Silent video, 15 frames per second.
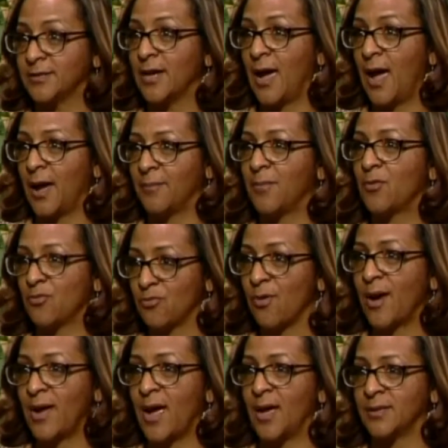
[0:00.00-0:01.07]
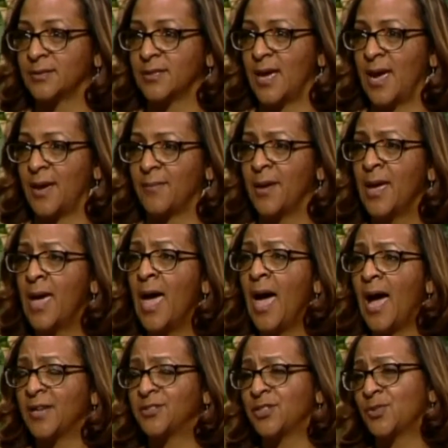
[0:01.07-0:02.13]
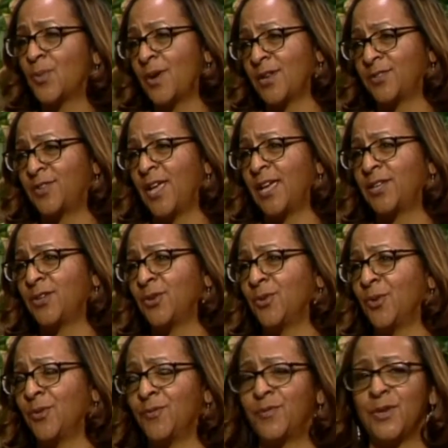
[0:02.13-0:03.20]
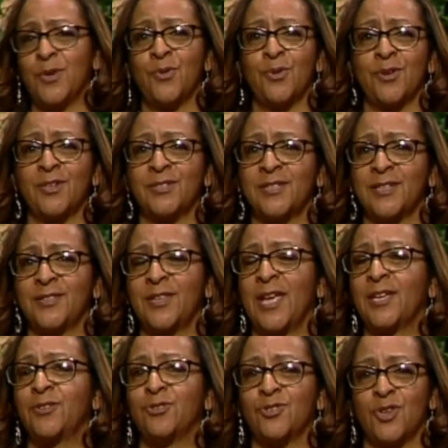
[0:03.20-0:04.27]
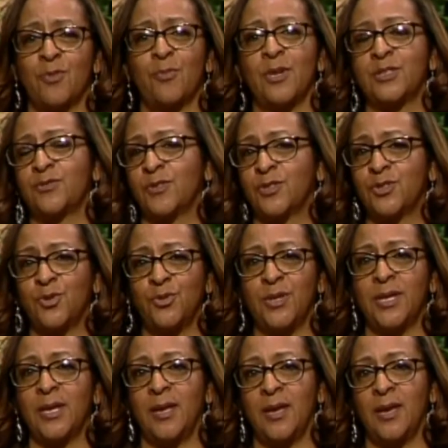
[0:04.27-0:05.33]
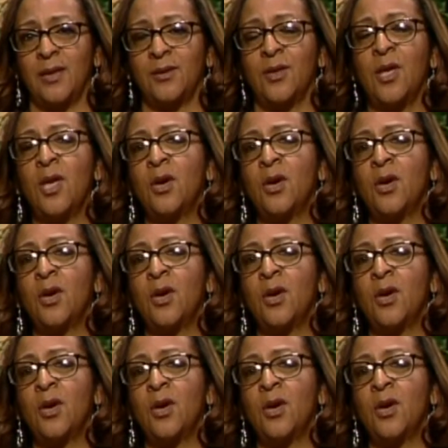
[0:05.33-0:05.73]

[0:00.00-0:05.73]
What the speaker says: time. Right on time. I just want to thank you, viewers. Thank you so much for tuning in.